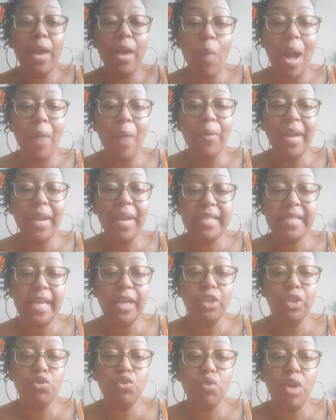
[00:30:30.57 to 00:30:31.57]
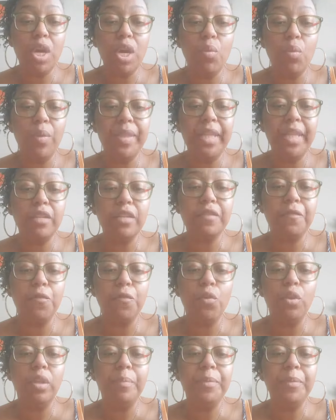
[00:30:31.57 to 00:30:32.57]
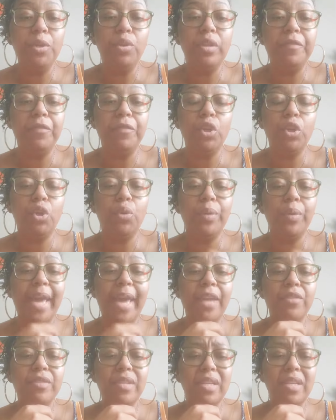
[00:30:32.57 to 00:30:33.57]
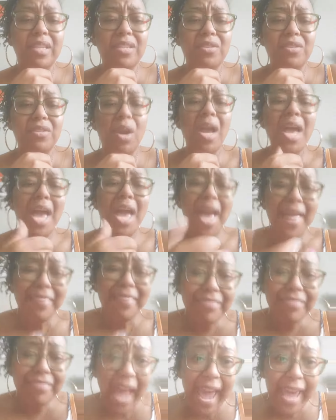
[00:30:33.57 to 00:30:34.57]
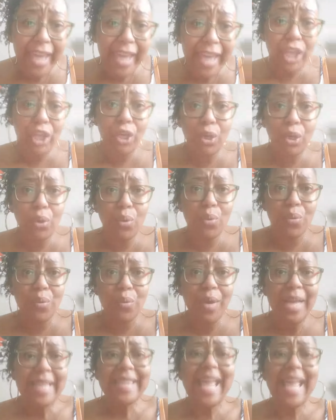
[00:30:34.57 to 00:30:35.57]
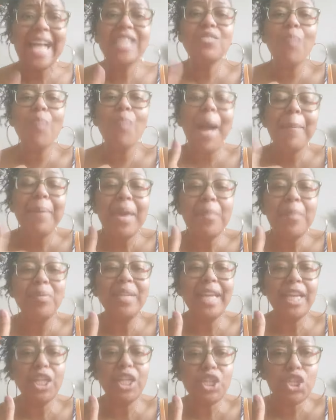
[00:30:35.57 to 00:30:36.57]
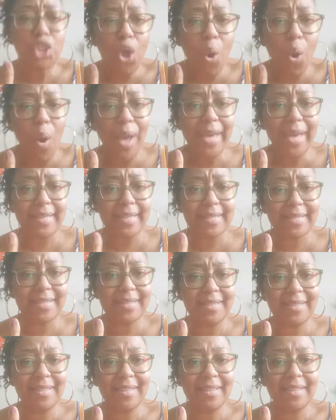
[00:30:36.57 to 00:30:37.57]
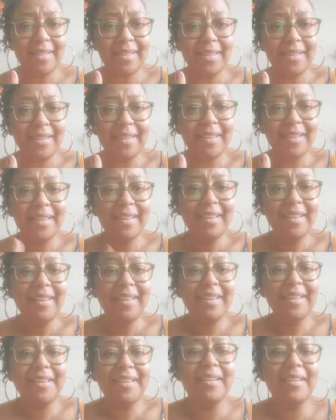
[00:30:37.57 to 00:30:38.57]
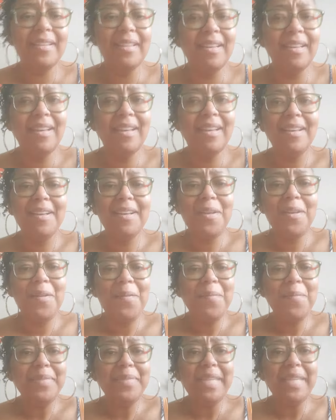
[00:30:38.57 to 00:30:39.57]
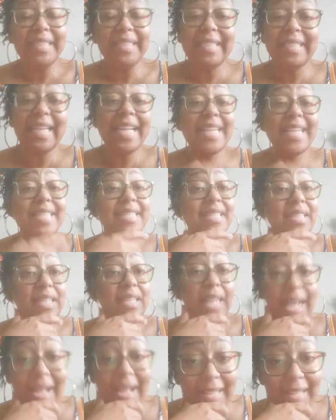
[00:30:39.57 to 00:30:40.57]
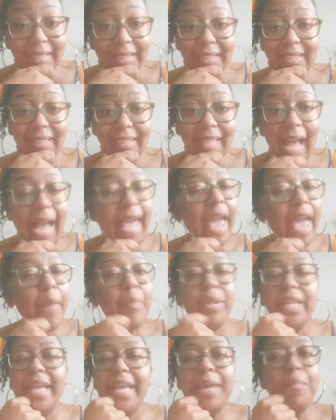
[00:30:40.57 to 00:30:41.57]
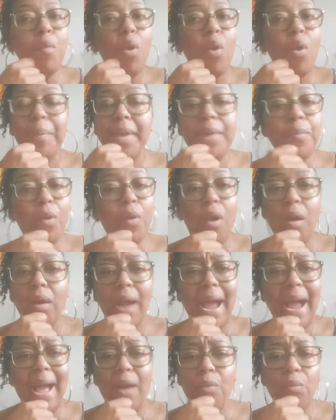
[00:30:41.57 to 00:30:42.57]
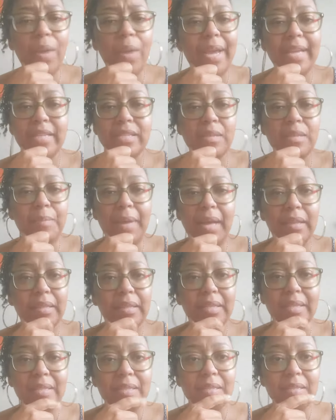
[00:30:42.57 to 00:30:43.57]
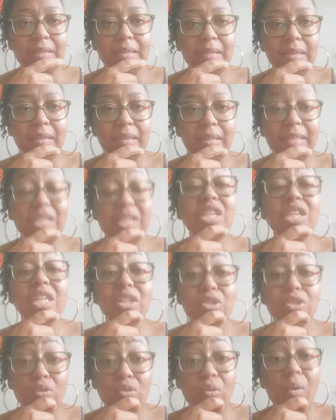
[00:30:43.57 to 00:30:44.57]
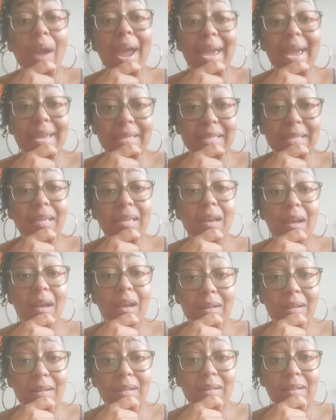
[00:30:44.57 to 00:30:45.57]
Why would I take a drug when there's full immunity for the creators of the drug? Thank you. That's why people need a choice. This shit is nuts. I can't believe more people are outraged about this. This shit is crazy, y'all.